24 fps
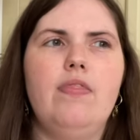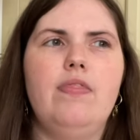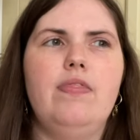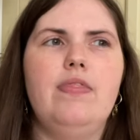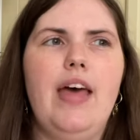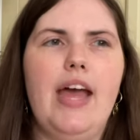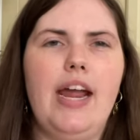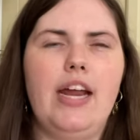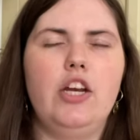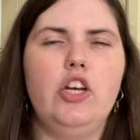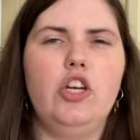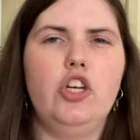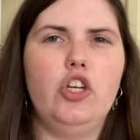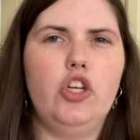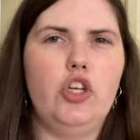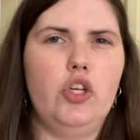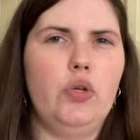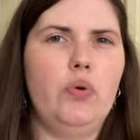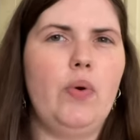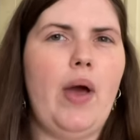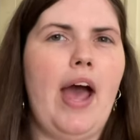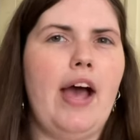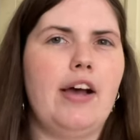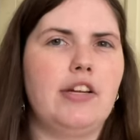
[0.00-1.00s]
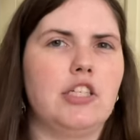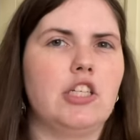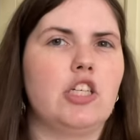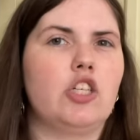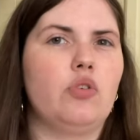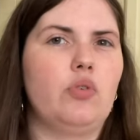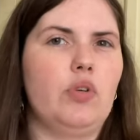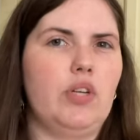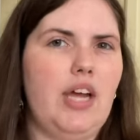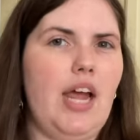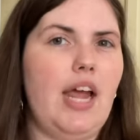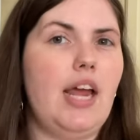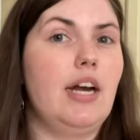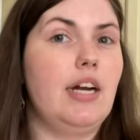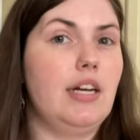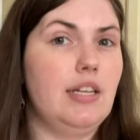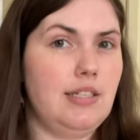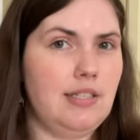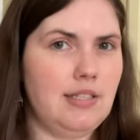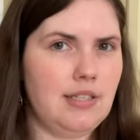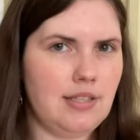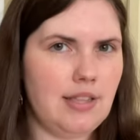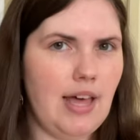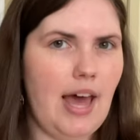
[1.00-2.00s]
They knew how to create an
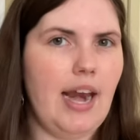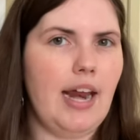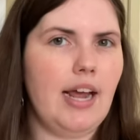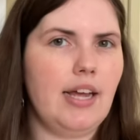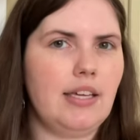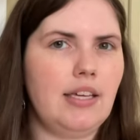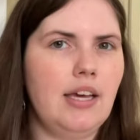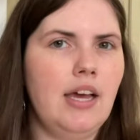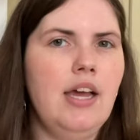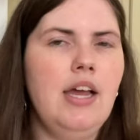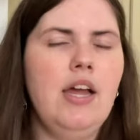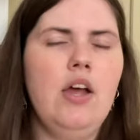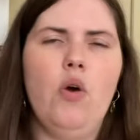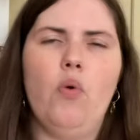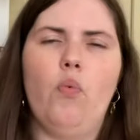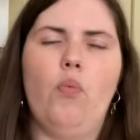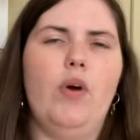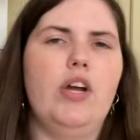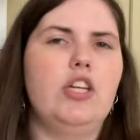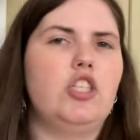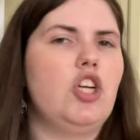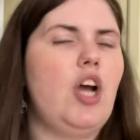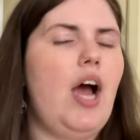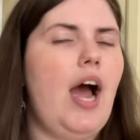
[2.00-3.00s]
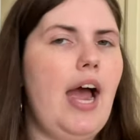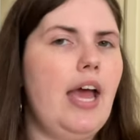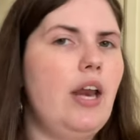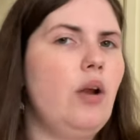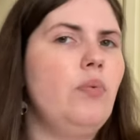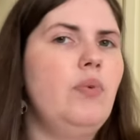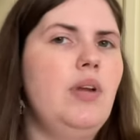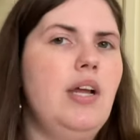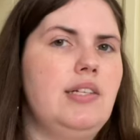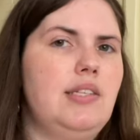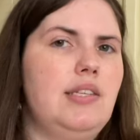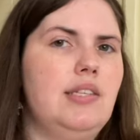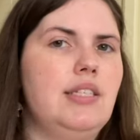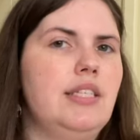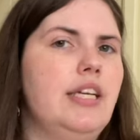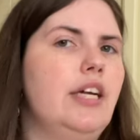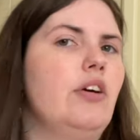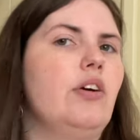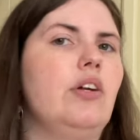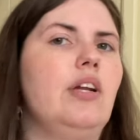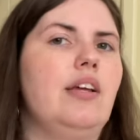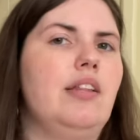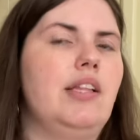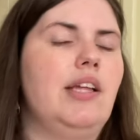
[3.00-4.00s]
aesthetic, which I don't
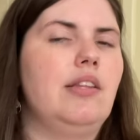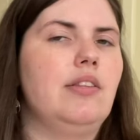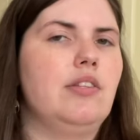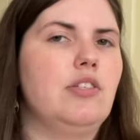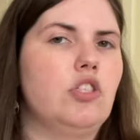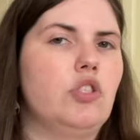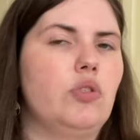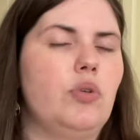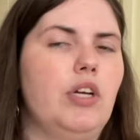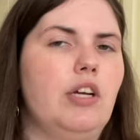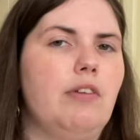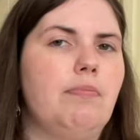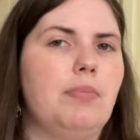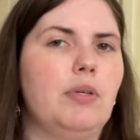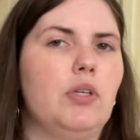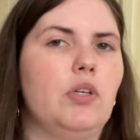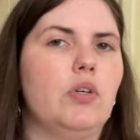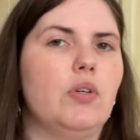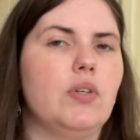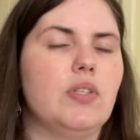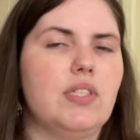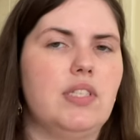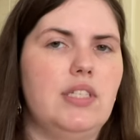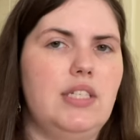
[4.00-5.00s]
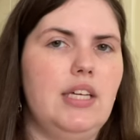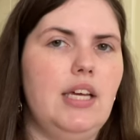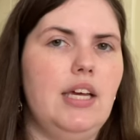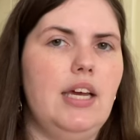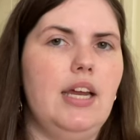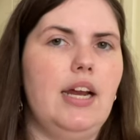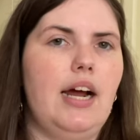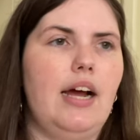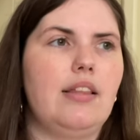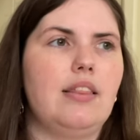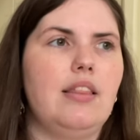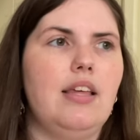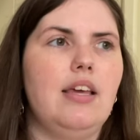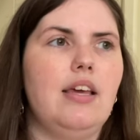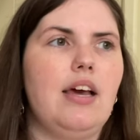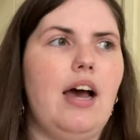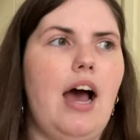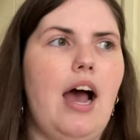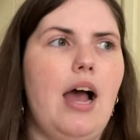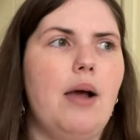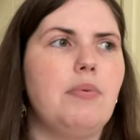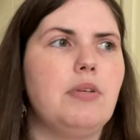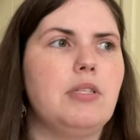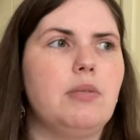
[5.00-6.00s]
necessarily think The String of Pearls did. I think
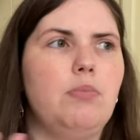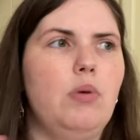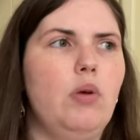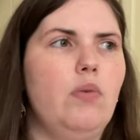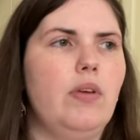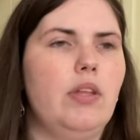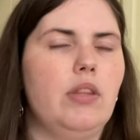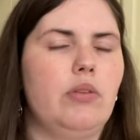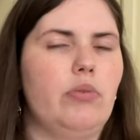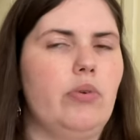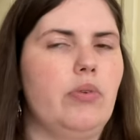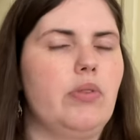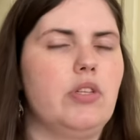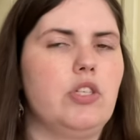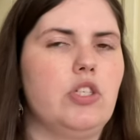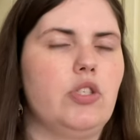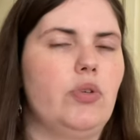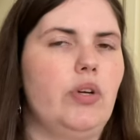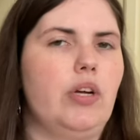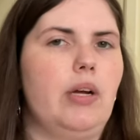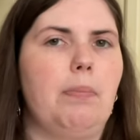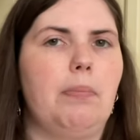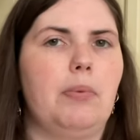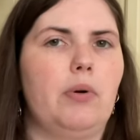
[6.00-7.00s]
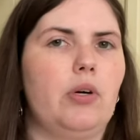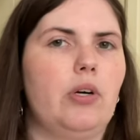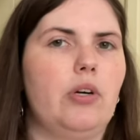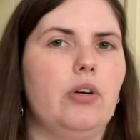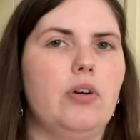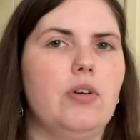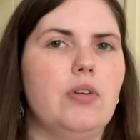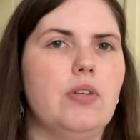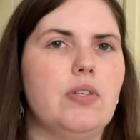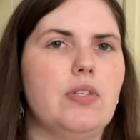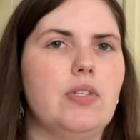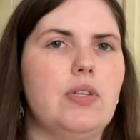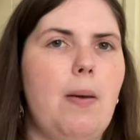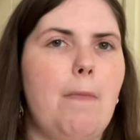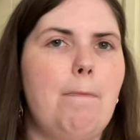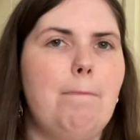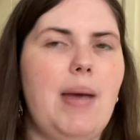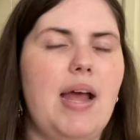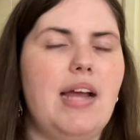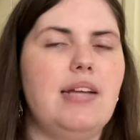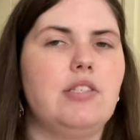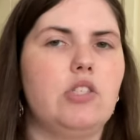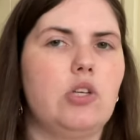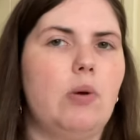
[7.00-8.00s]
I was moving through The String of Pearls
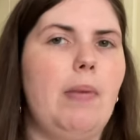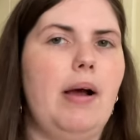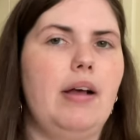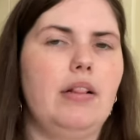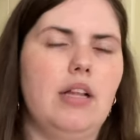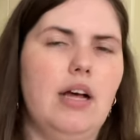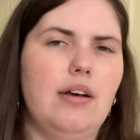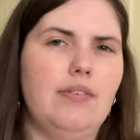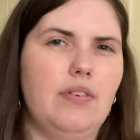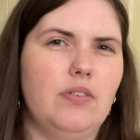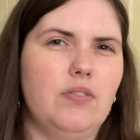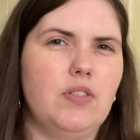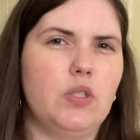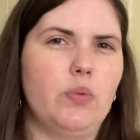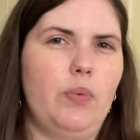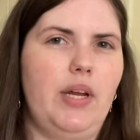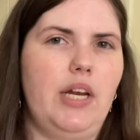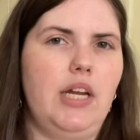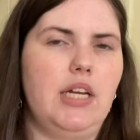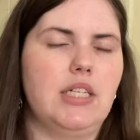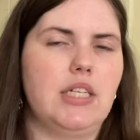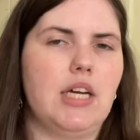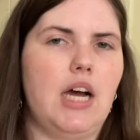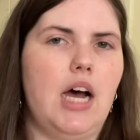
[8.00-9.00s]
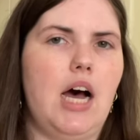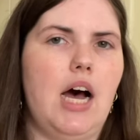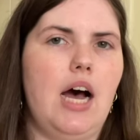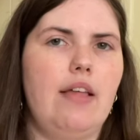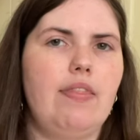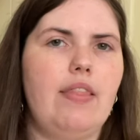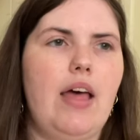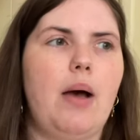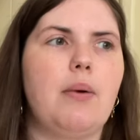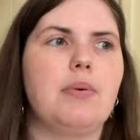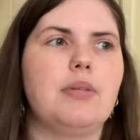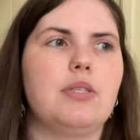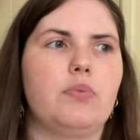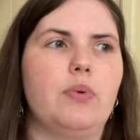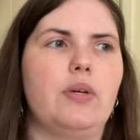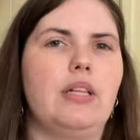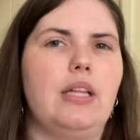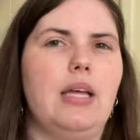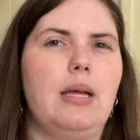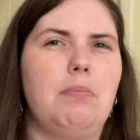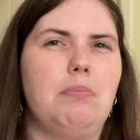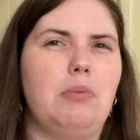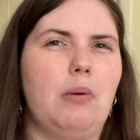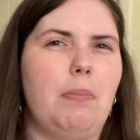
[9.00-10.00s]
based on my love of Sweeney Todd. That was
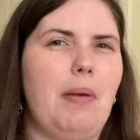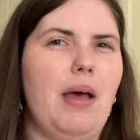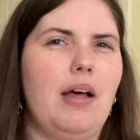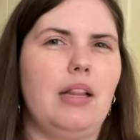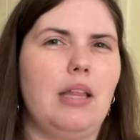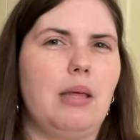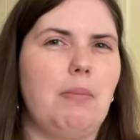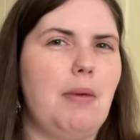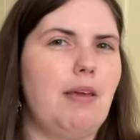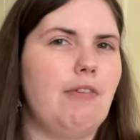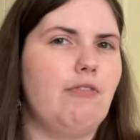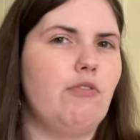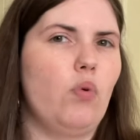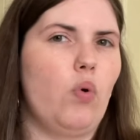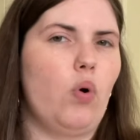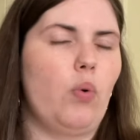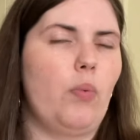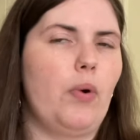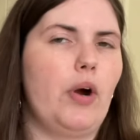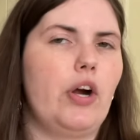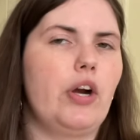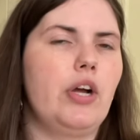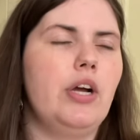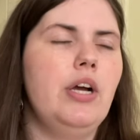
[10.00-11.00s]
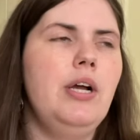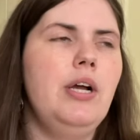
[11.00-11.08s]
really propelling me forward.